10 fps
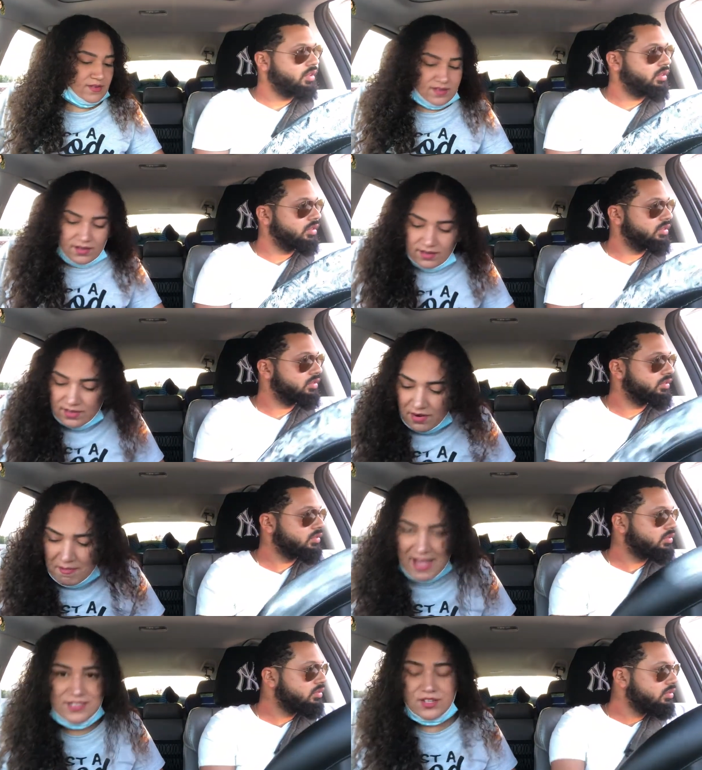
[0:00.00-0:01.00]
Speaker 1: Your
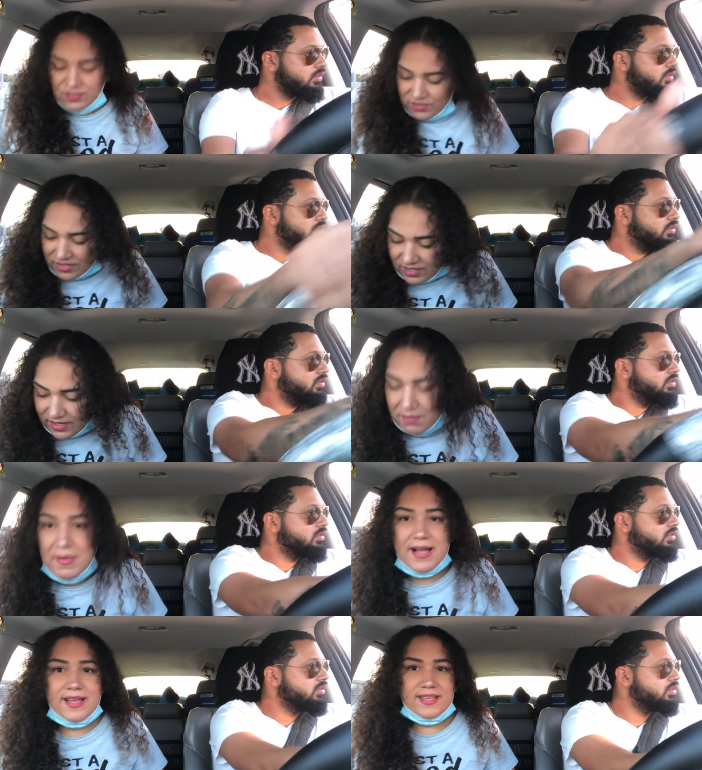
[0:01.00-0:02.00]
mats are dirty. Look at
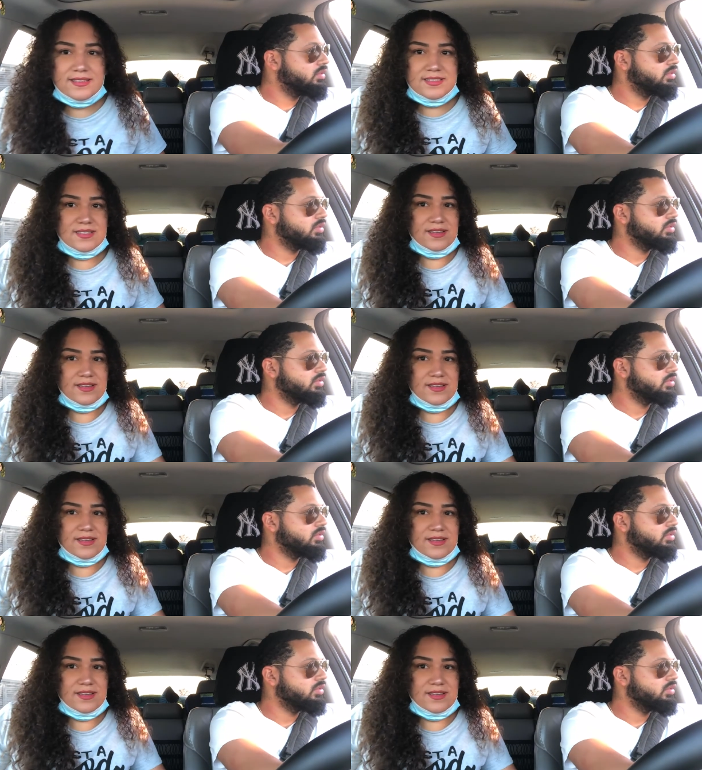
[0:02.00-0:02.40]
mine.